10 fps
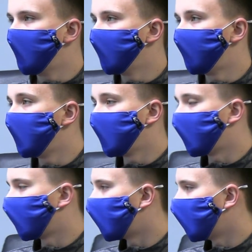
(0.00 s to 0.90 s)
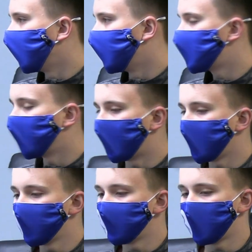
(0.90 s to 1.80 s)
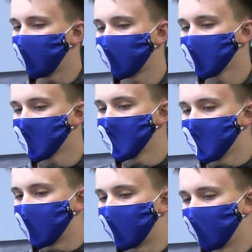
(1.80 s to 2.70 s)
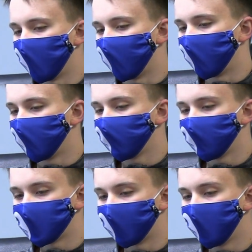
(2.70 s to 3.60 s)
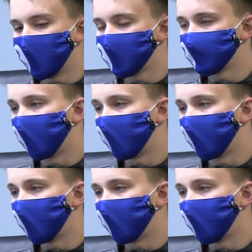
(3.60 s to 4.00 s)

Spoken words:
being in college. So I can take some of these.